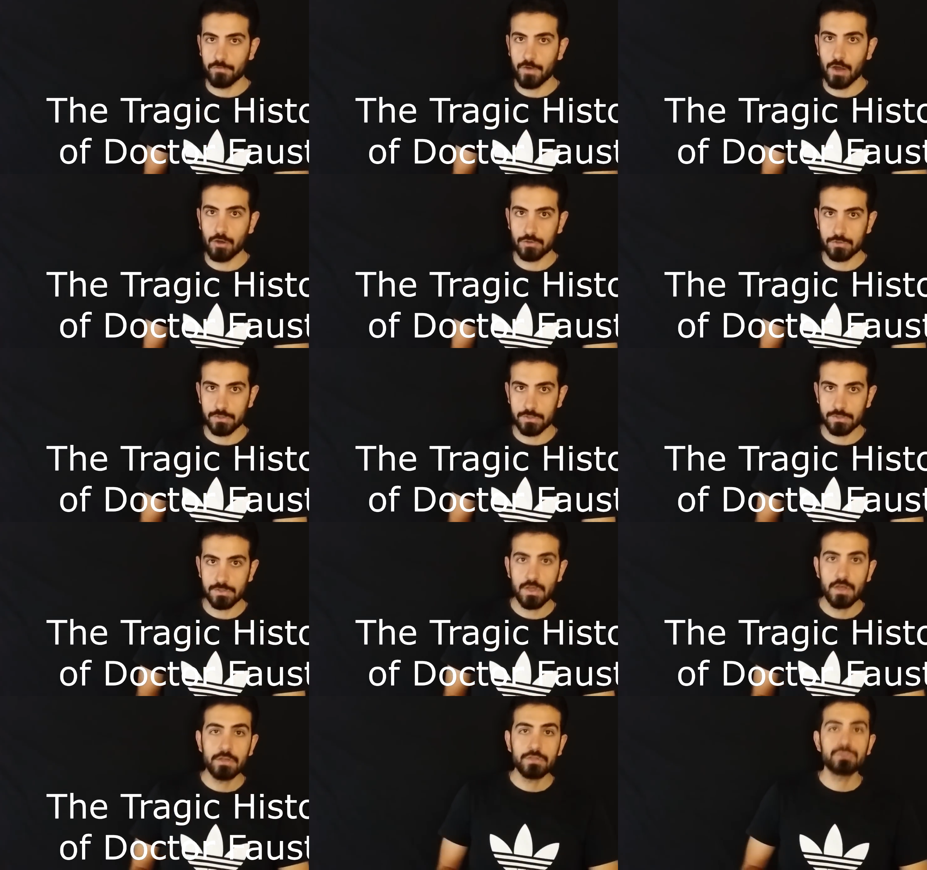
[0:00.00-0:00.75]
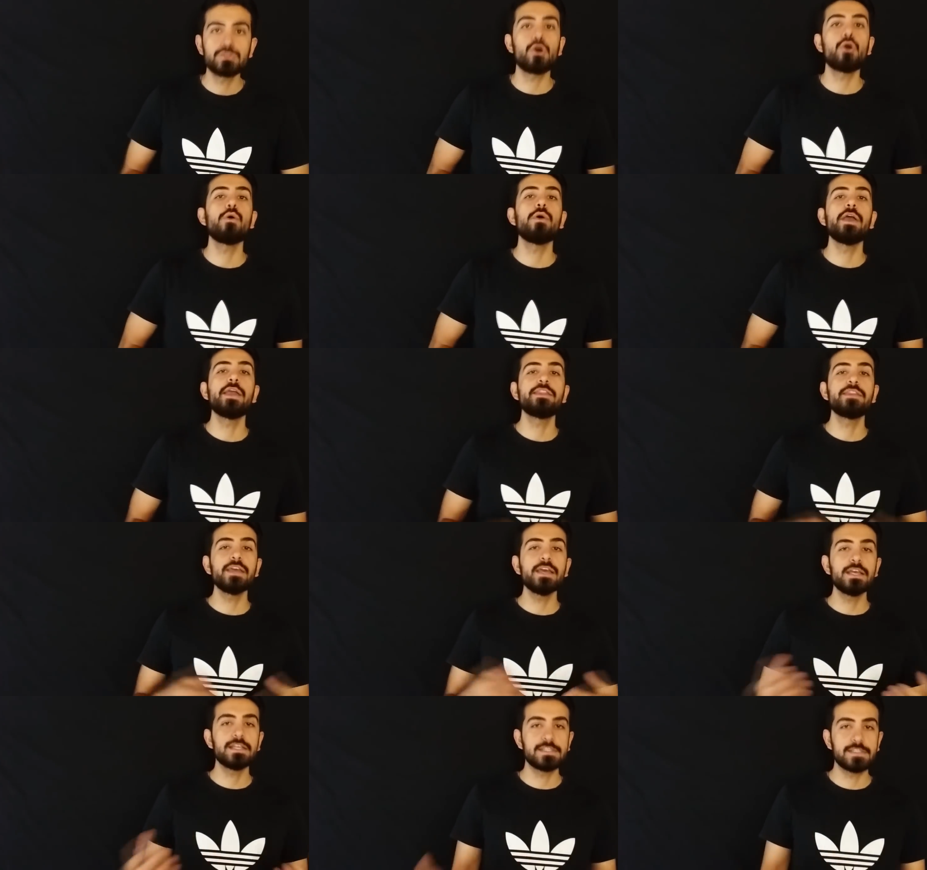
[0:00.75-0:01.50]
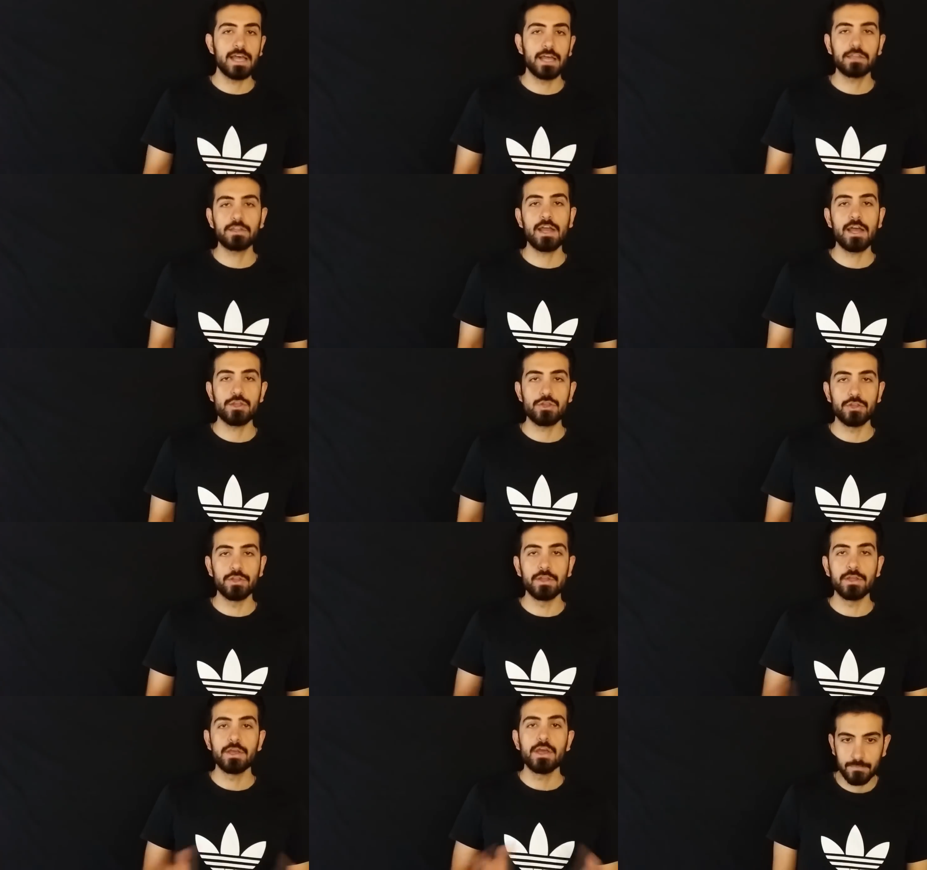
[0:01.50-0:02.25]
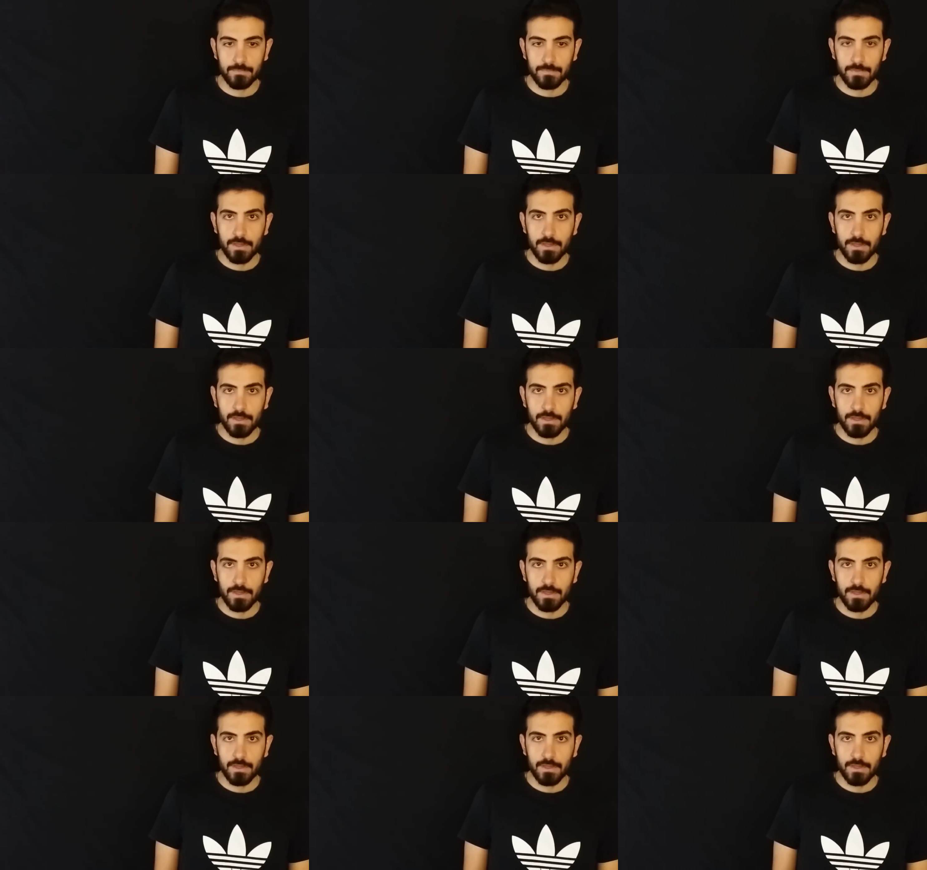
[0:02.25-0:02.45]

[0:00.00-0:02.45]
Faustus. So it is a tragedy.